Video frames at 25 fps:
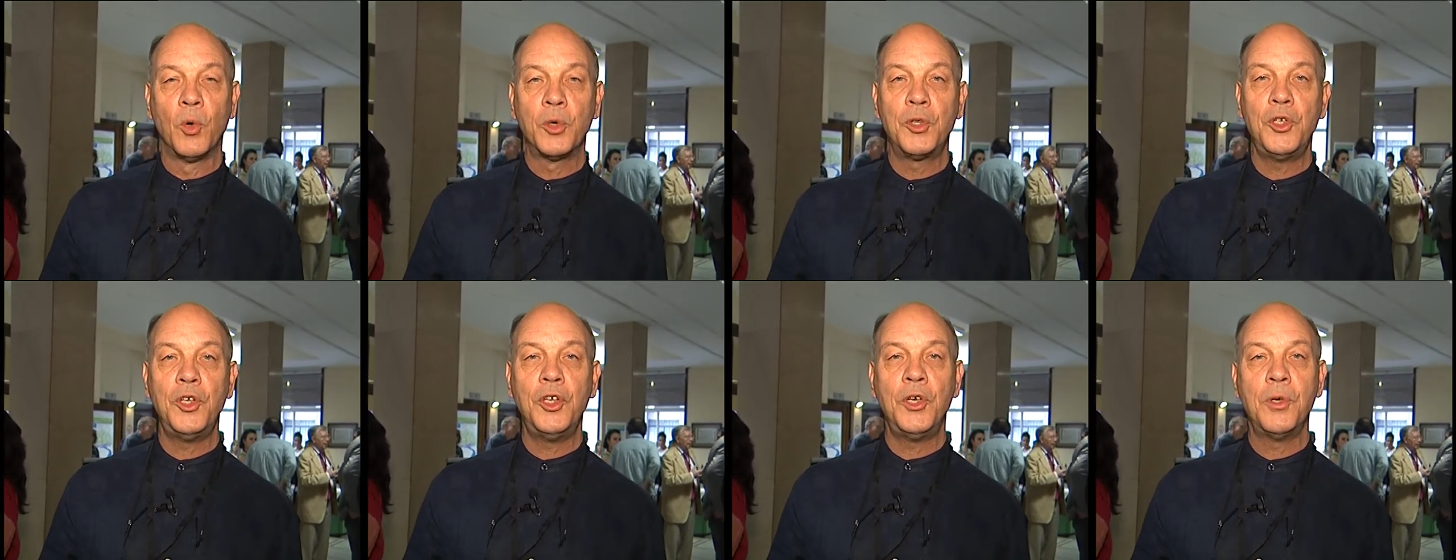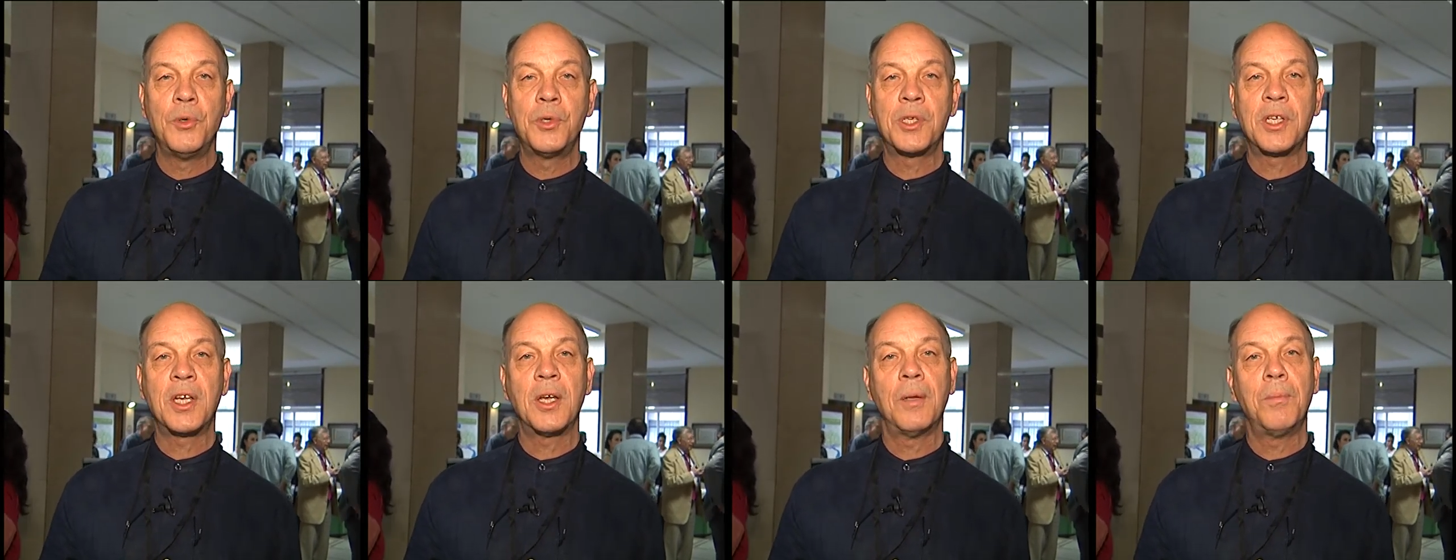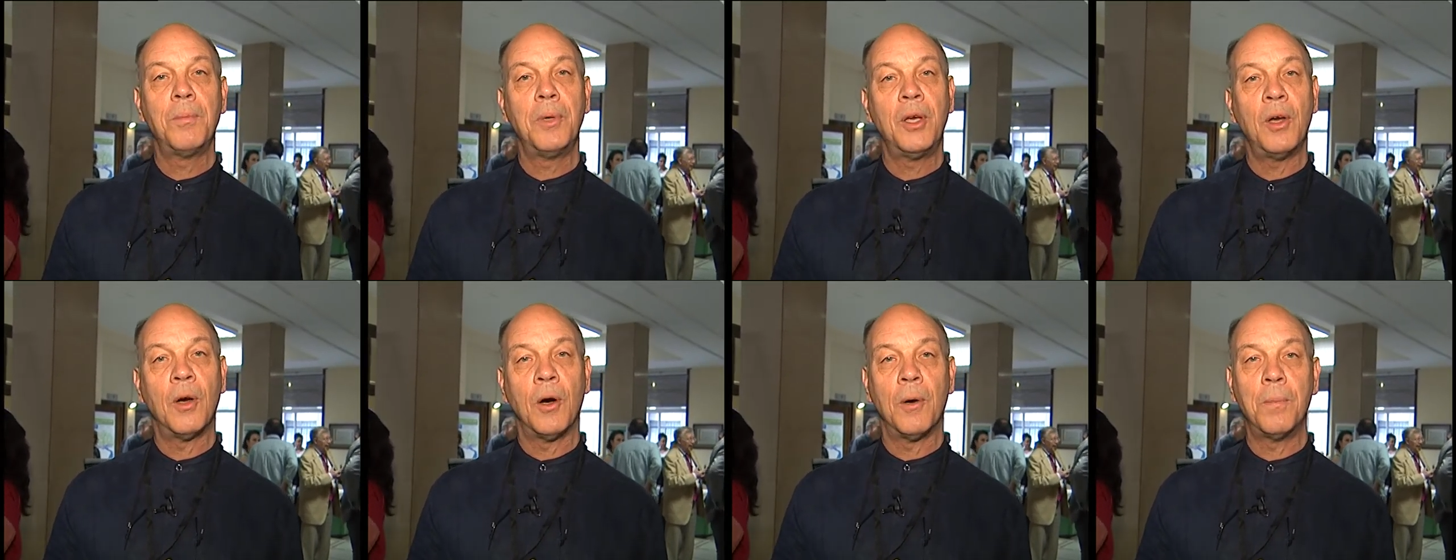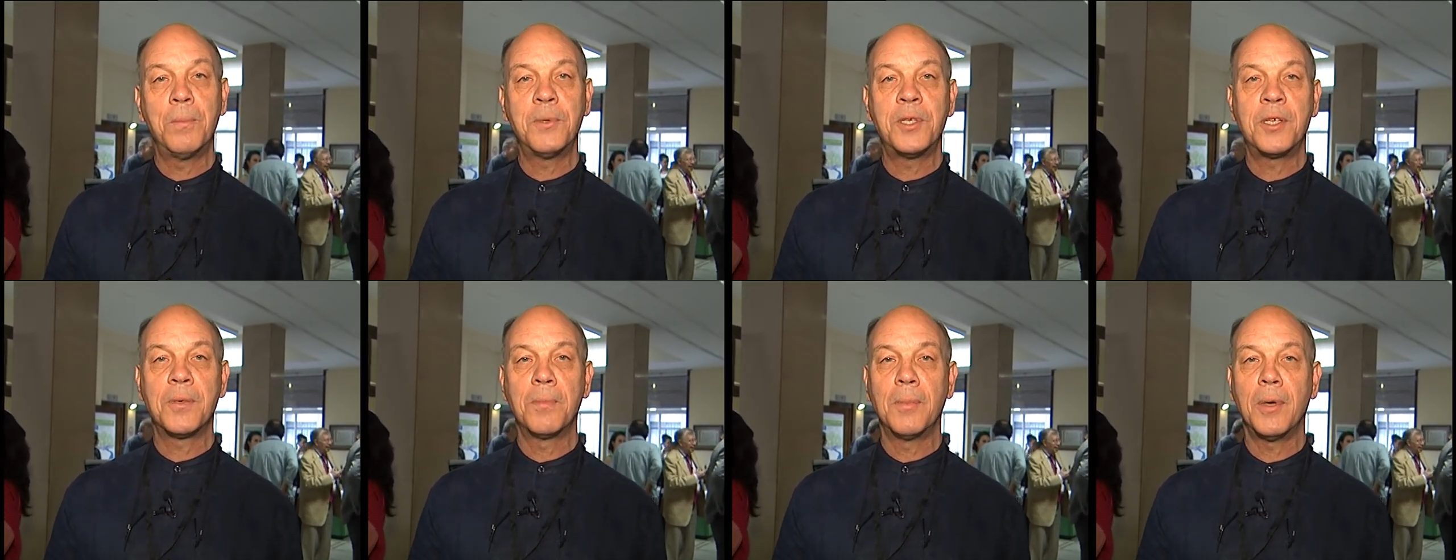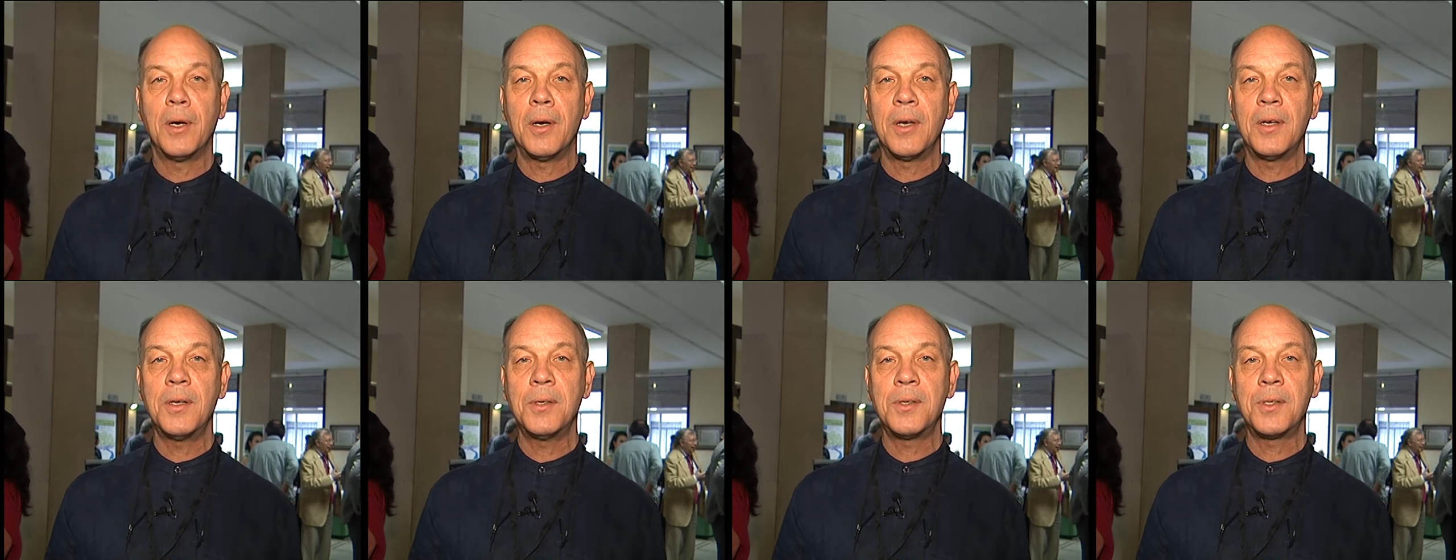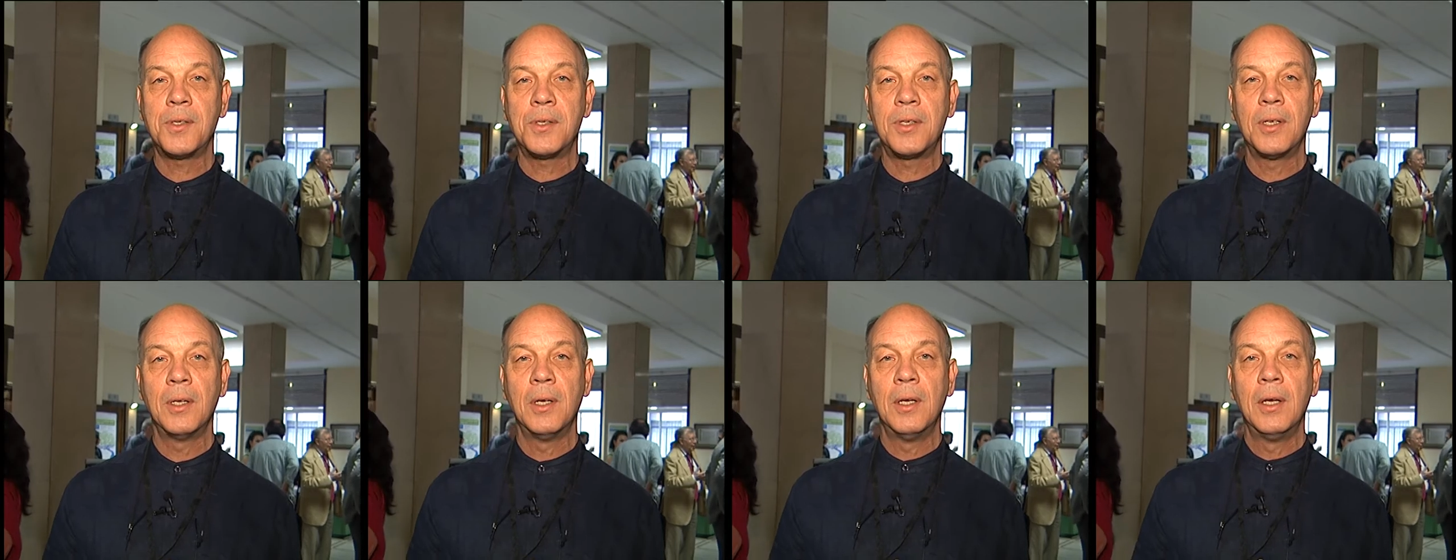use can be
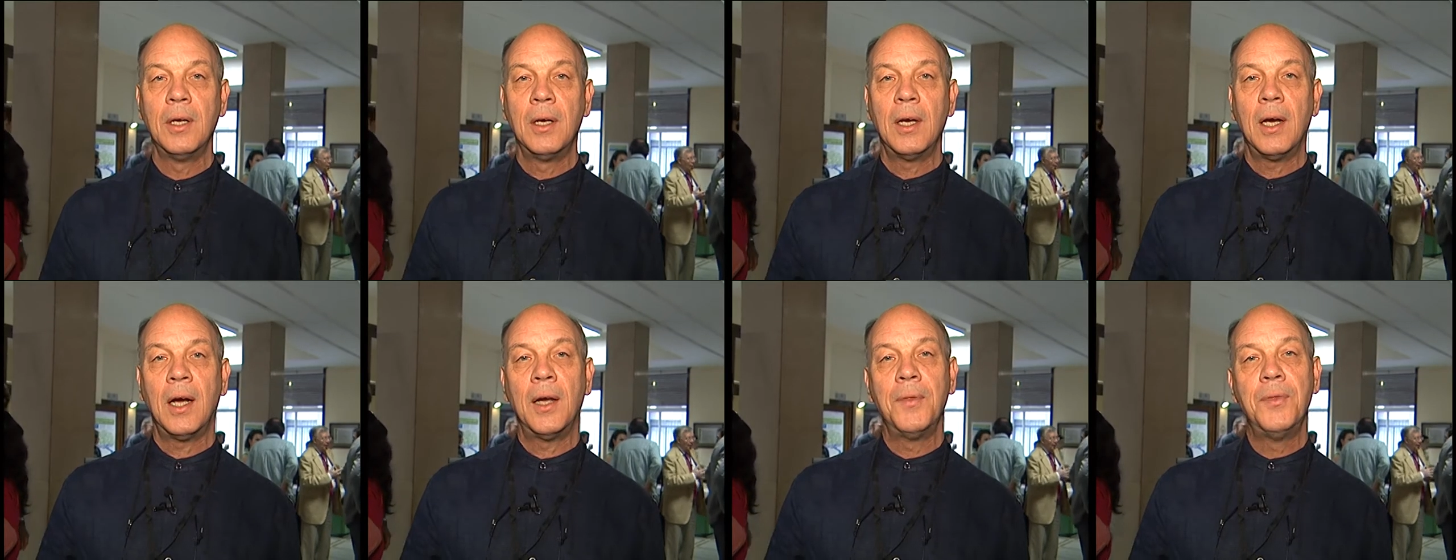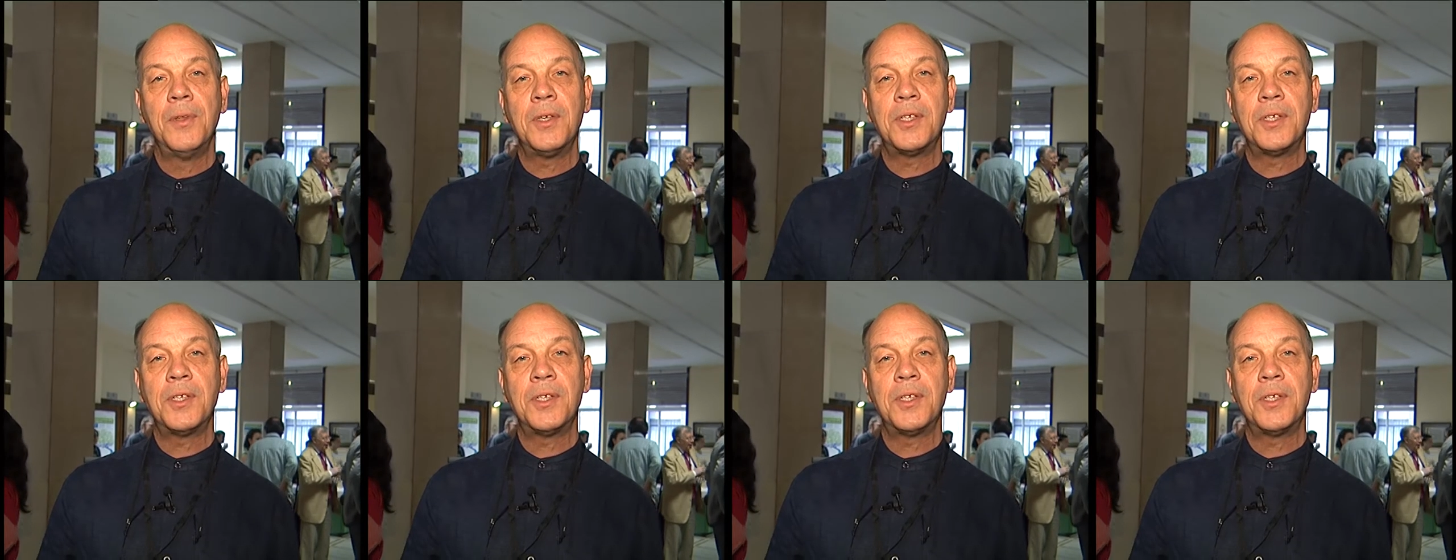optimized. And